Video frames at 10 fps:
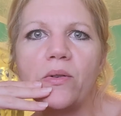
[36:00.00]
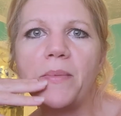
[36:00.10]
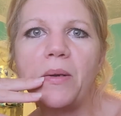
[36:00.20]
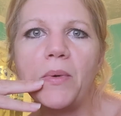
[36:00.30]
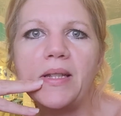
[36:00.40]
I don't
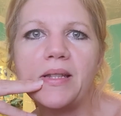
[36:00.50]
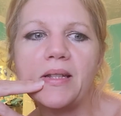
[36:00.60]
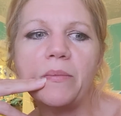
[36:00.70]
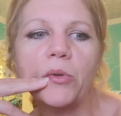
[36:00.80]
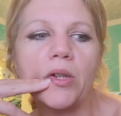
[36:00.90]
make weans
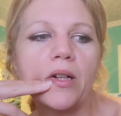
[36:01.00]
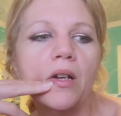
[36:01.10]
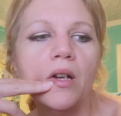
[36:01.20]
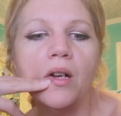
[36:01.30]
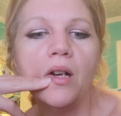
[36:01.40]
anymore.
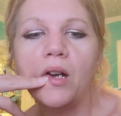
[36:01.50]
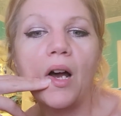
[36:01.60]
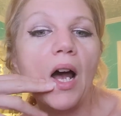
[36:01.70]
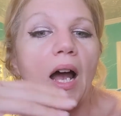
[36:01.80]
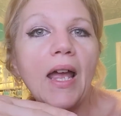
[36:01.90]

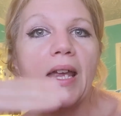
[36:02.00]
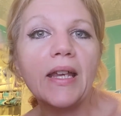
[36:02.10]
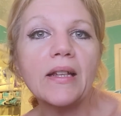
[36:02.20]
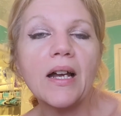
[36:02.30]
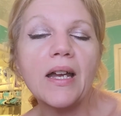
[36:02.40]

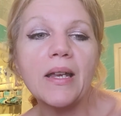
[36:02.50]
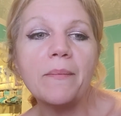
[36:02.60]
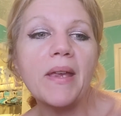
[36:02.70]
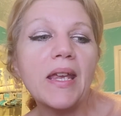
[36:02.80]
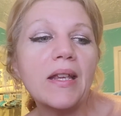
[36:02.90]
I, I
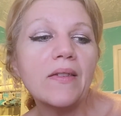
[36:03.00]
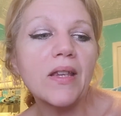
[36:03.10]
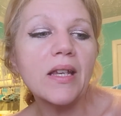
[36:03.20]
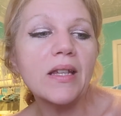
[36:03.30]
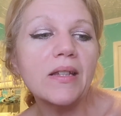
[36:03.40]
make
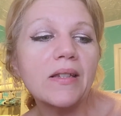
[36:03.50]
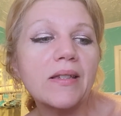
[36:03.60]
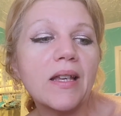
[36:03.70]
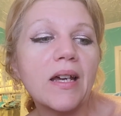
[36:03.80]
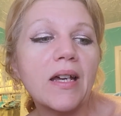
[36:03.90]
things
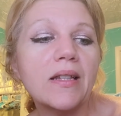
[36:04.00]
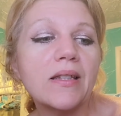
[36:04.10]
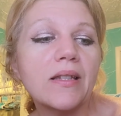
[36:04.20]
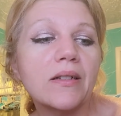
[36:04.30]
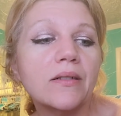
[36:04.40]
that,
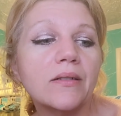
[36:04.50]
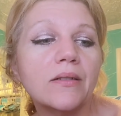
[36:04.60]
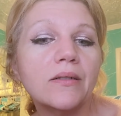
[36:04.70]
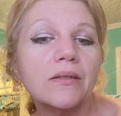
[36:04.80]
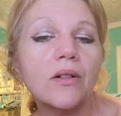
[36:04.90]

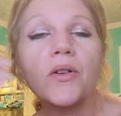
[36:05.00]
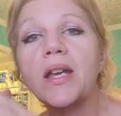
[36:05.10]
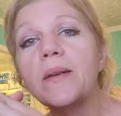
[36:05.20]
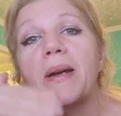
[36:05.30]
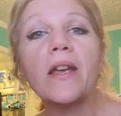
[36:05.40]

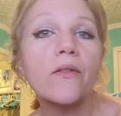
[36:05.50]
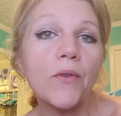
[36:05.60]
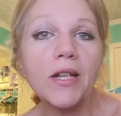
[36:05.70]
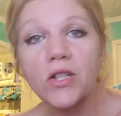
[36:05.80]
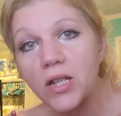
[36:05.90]
okay, my air
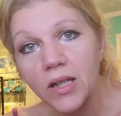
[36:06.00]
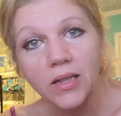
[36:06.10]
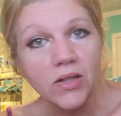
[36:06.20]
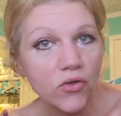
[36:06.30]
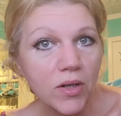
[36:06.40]
fried
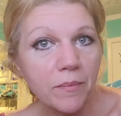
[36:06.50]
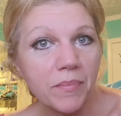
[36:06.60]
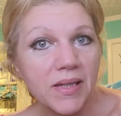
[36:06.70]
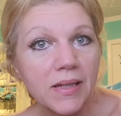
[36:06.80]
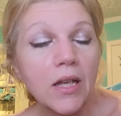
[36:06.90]
chicken
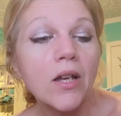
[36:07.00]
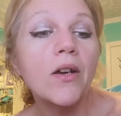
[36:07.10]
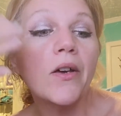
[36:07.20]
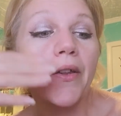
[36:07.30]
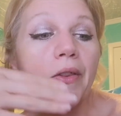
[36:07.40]
strips.
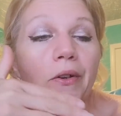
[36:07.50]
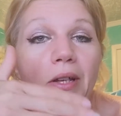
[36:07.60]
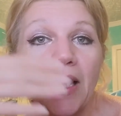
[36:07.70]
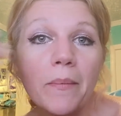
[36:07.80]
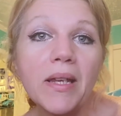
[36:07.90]
They're
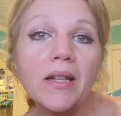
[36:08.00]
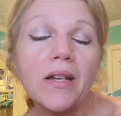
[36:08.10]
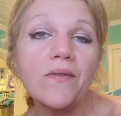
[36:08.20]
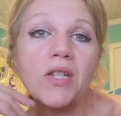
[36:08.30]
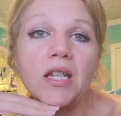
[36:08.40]
yummy
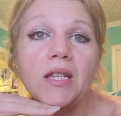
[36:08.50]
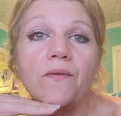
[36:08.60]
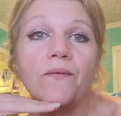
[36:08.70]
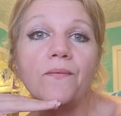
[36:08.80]
enough to eat